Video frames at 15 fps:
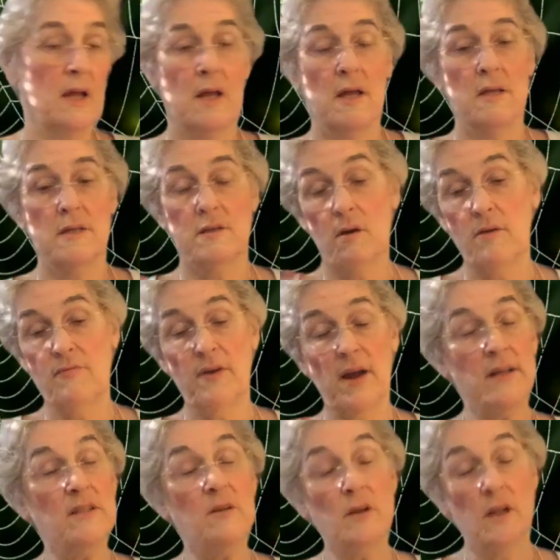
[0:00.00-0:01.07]
So I
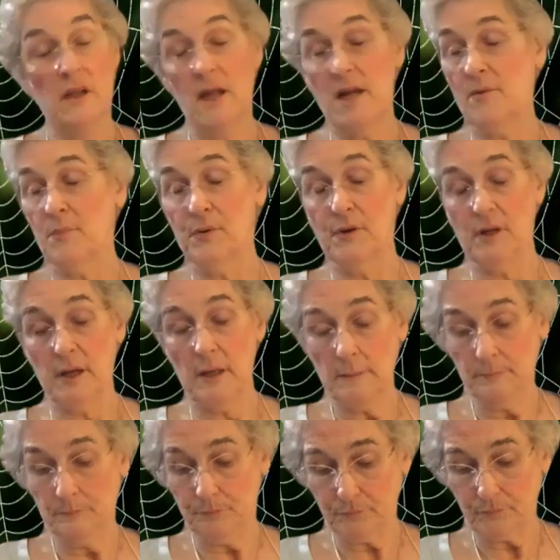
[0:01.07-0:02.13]
found a lot of pretty
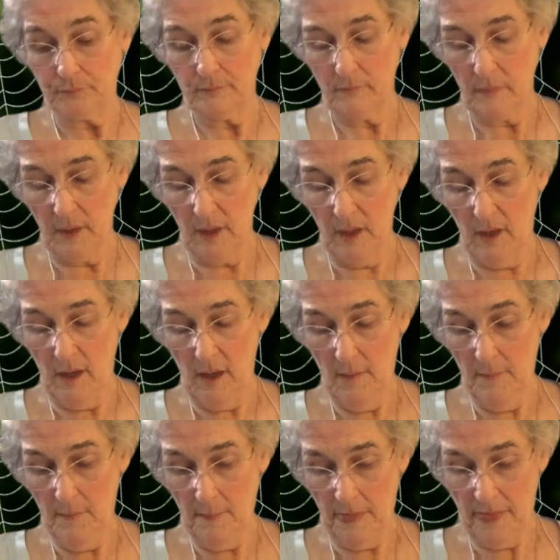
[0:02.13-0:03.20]

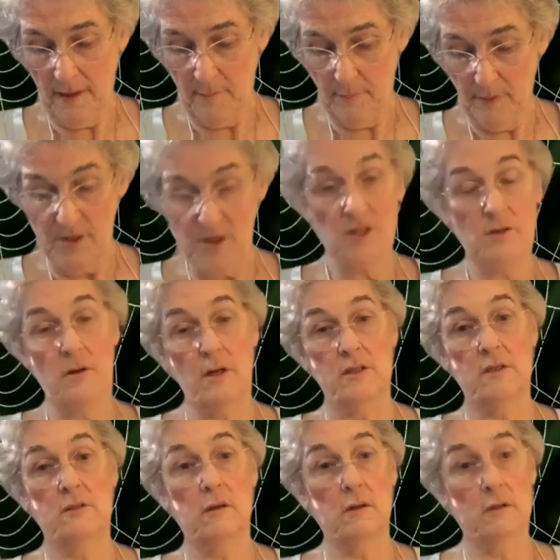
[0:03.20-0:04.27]
um, bridges
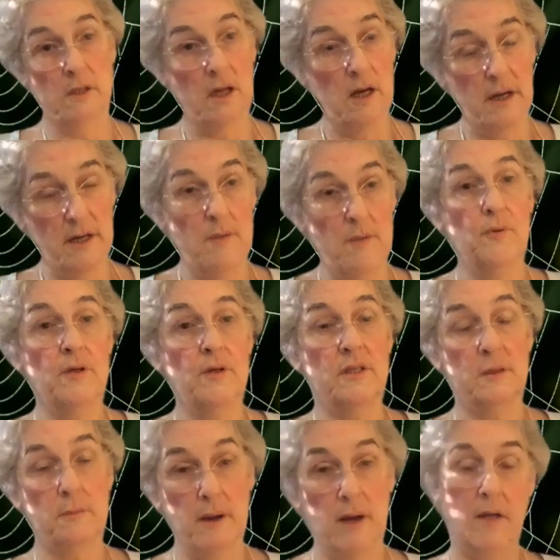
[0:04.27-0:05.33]
crosses online. I printed
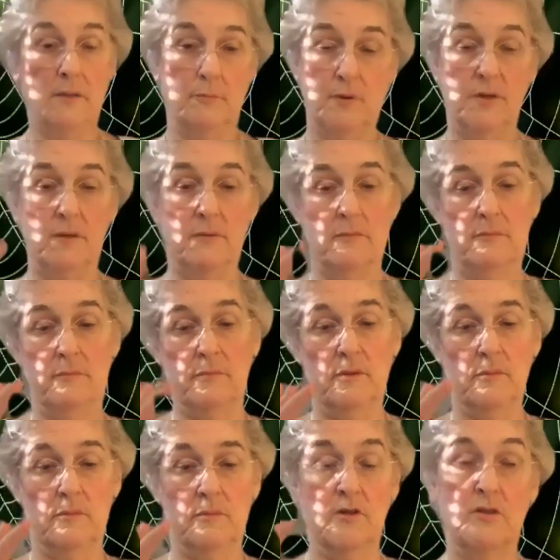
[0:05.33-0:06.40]
them out, pretty
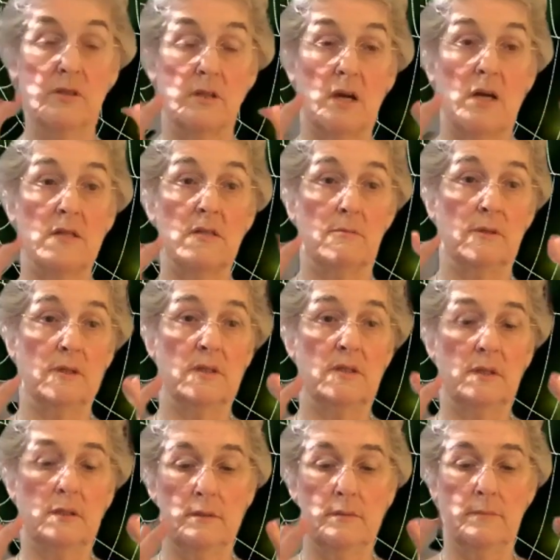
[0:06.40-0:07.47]
good sized ones,
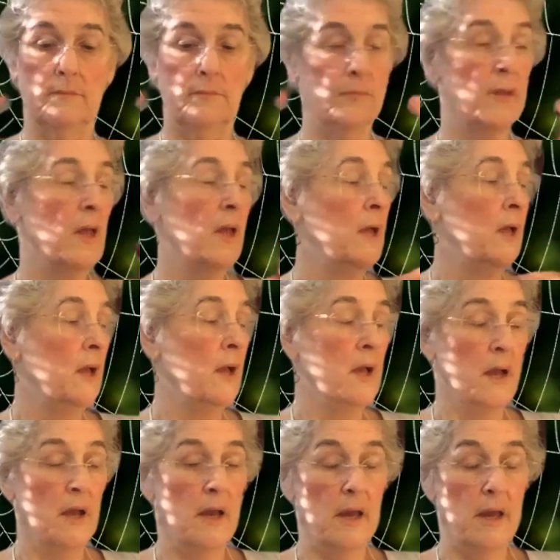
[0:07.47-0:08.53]

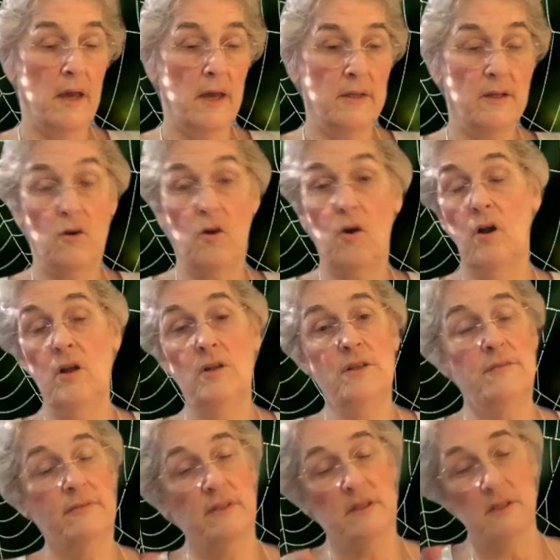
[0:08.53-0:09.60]
and they're all
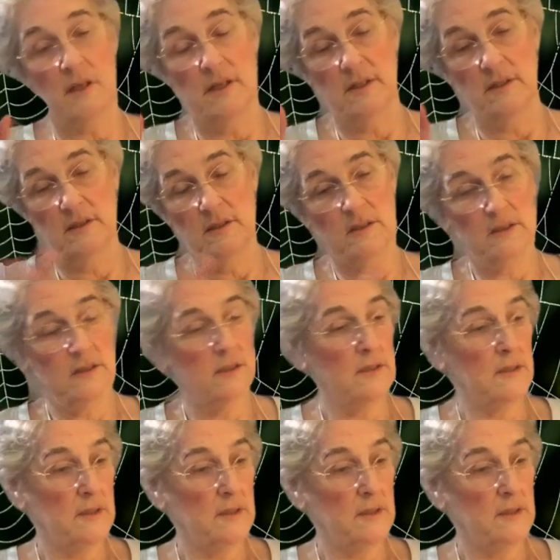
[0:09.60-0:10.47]
different styles.